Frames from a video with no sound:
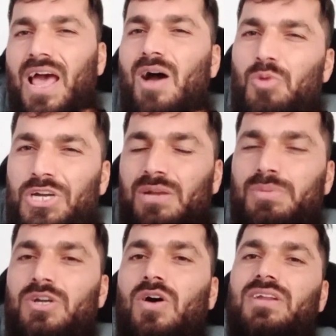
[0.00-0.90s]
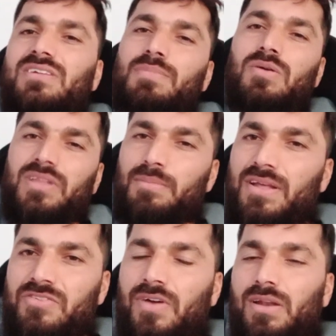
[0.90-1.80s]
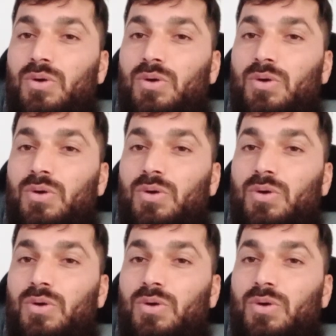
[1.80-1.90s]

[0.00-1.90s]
Have a little bit knowledge about them as well.